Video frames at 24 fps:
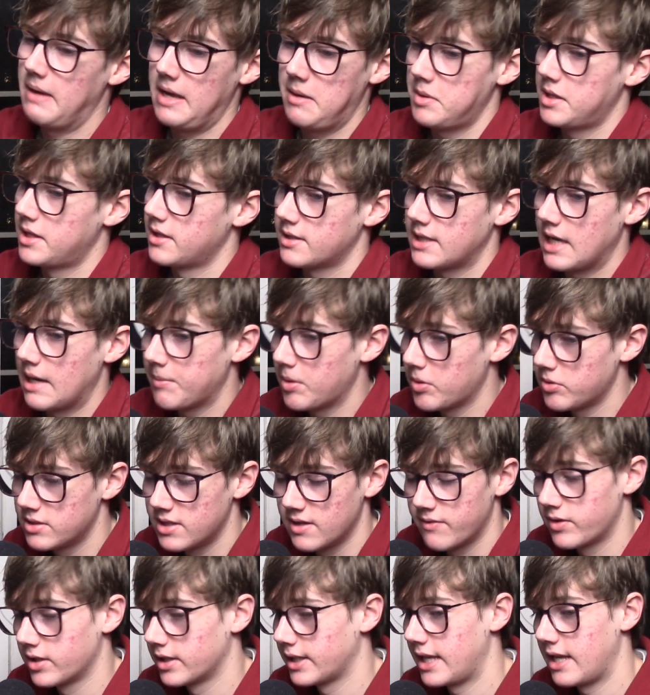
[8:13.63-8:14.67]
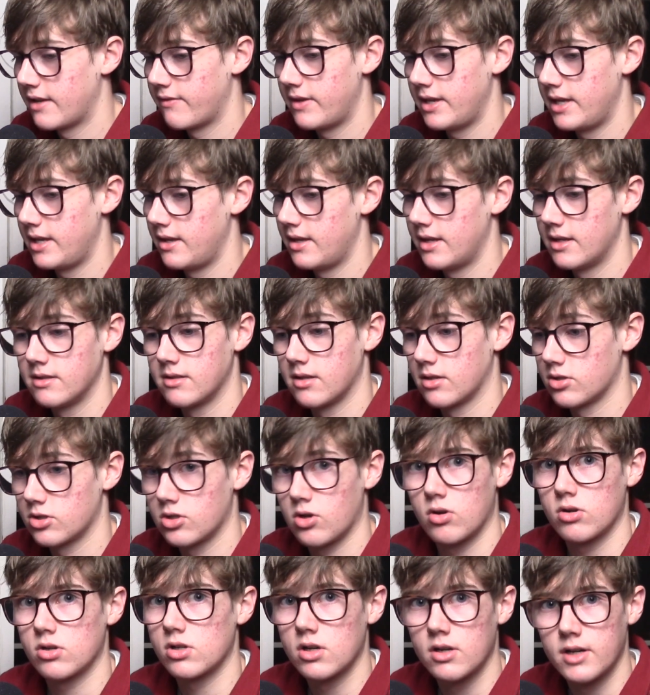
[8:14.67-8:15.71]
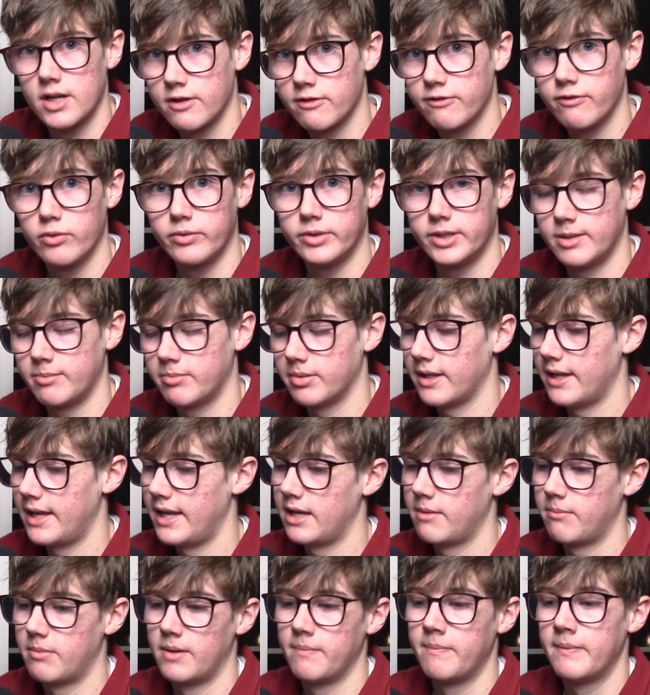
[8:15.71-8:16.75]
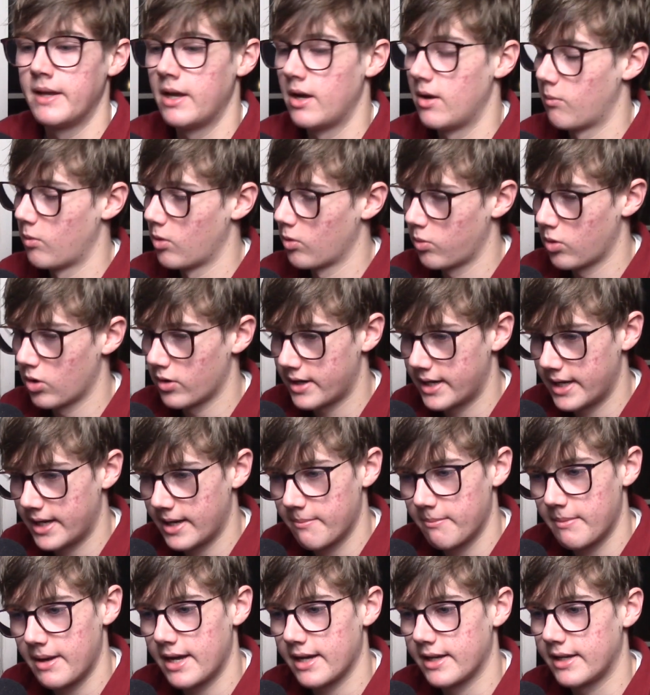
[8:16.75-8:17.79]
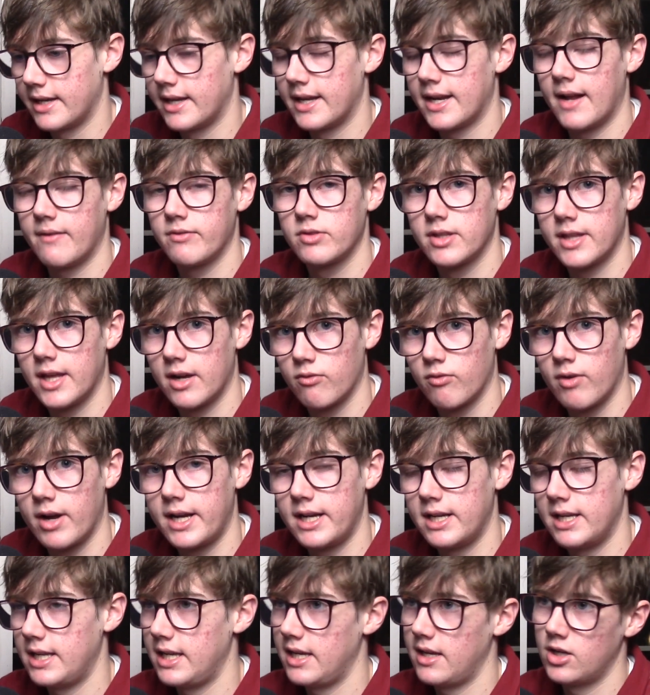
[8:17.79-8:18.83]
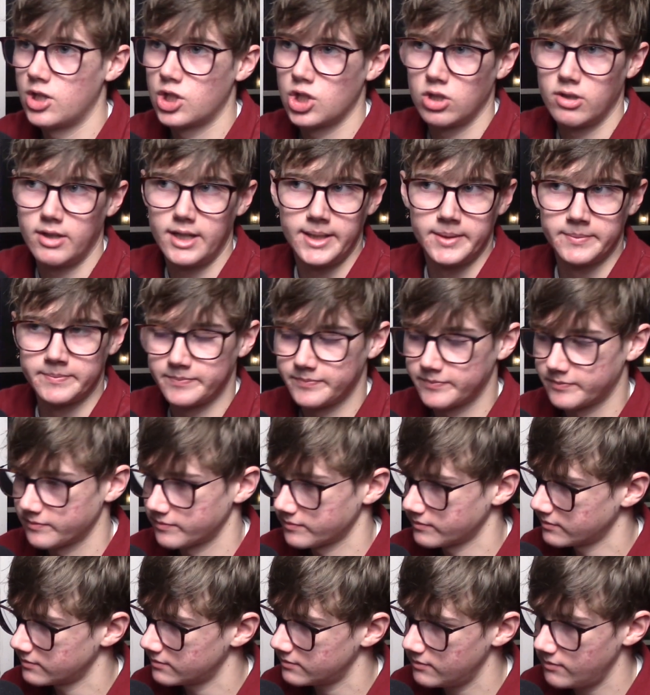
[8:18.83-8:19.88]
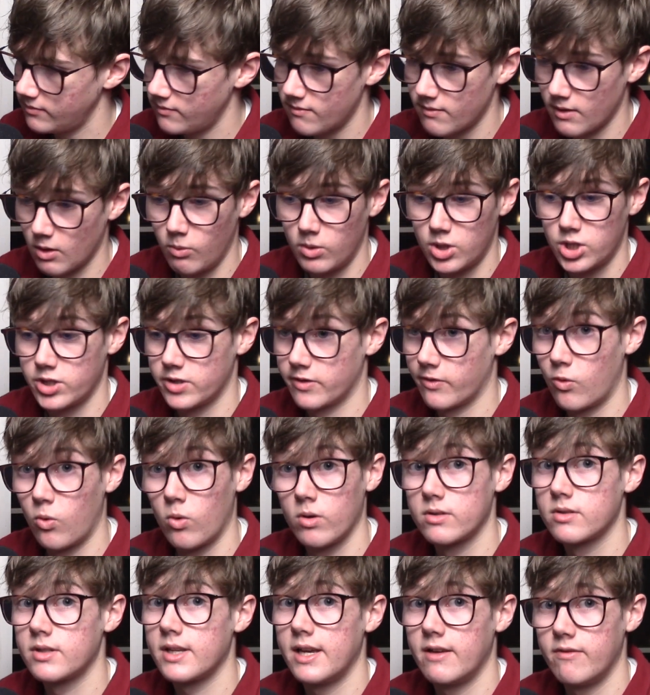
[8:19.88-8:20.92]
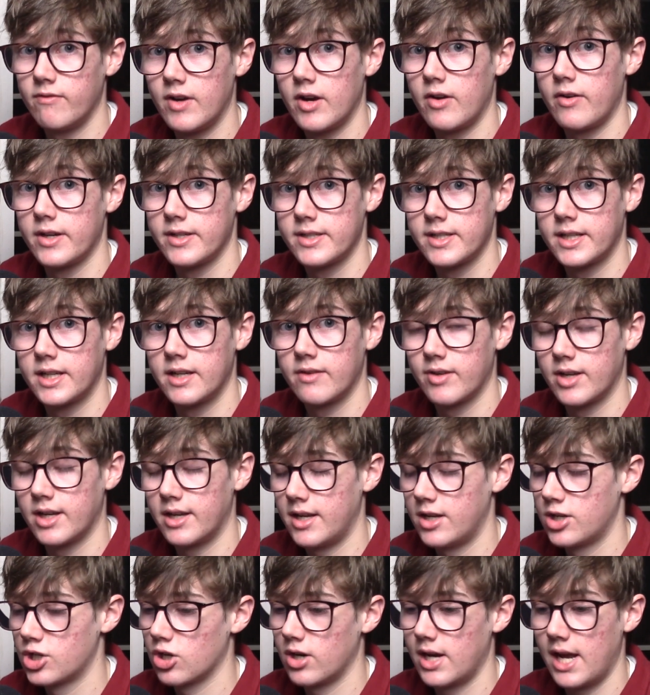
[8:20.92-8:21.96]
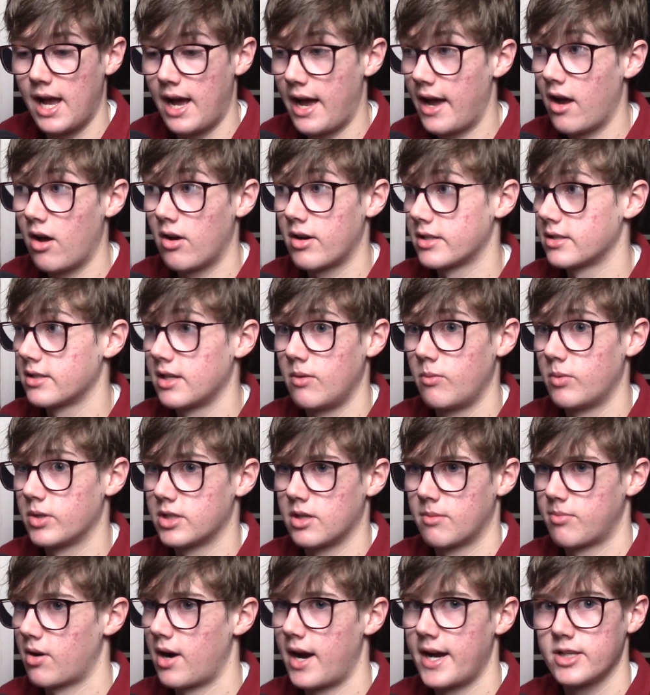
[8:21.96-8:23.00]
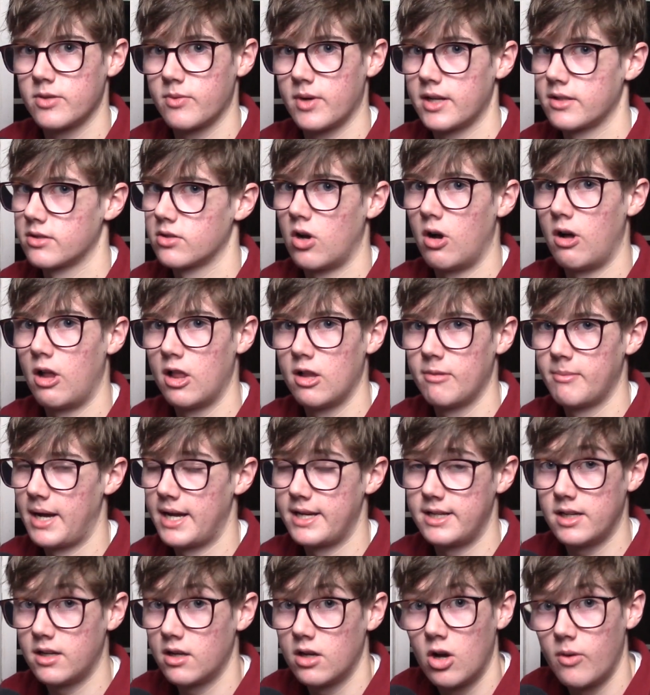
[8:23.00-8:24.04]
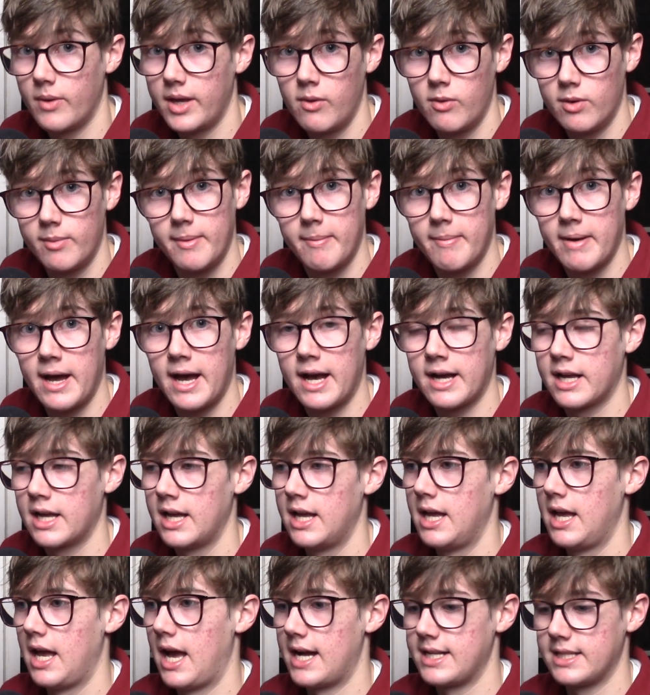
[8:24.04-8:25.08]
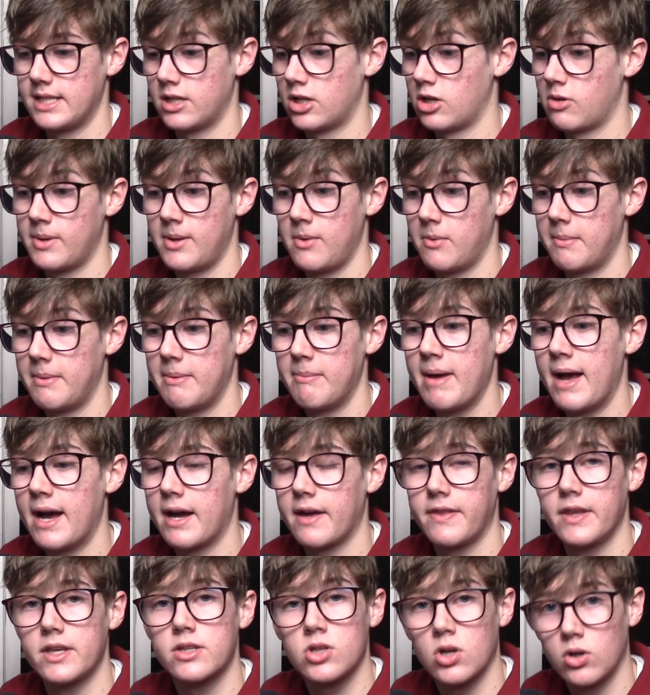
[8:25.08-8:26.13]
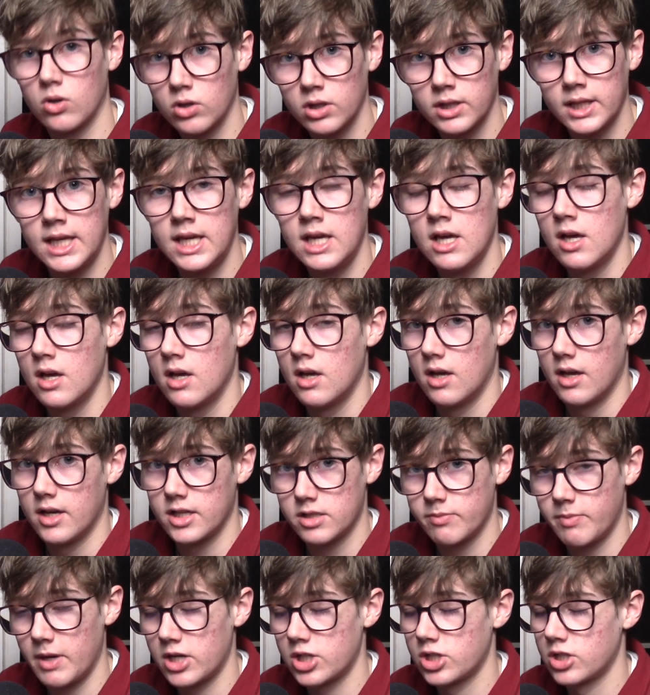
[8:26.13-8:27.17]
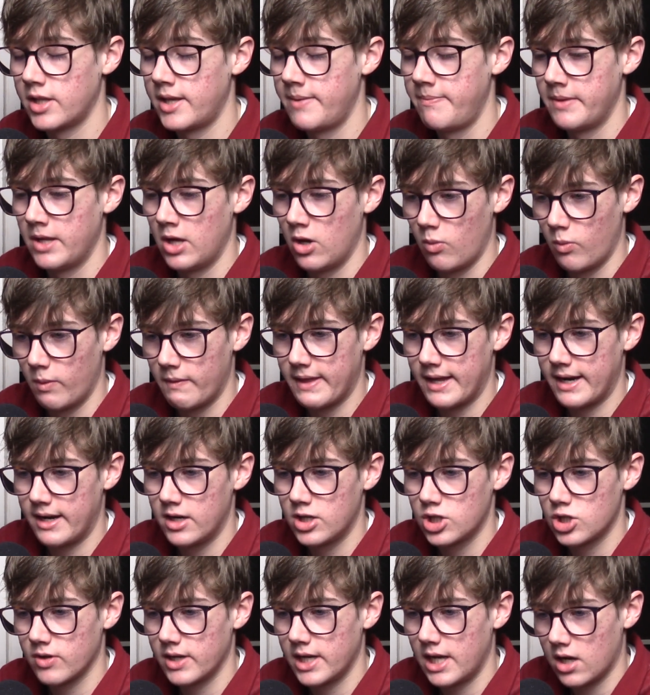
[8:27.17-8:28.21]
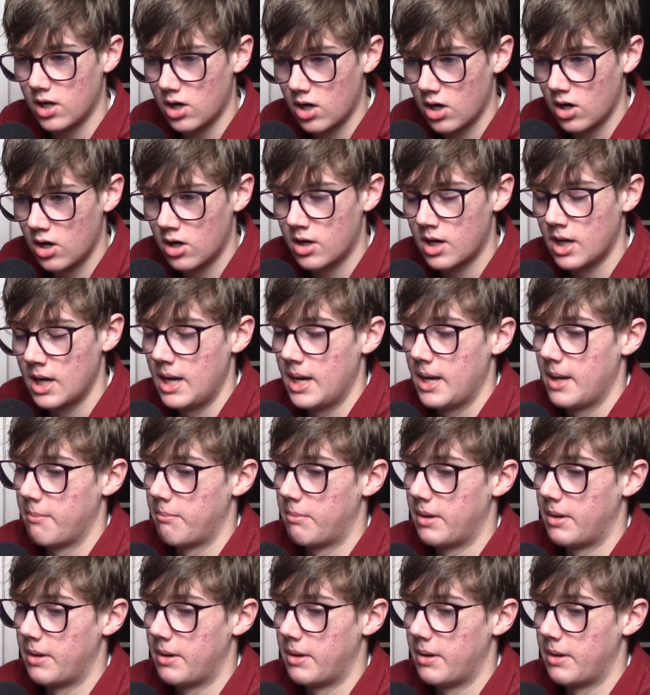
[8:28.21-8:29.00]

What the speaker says: Maybe this game goes differently if he is a starter and fully playing, but we're working him back in after that right knee injury, which is, of course, a very significant injury. I honestly was surprised when I saw him. I didn't know he would be back. I didn't know he would be back this early, especially when that injury occurred.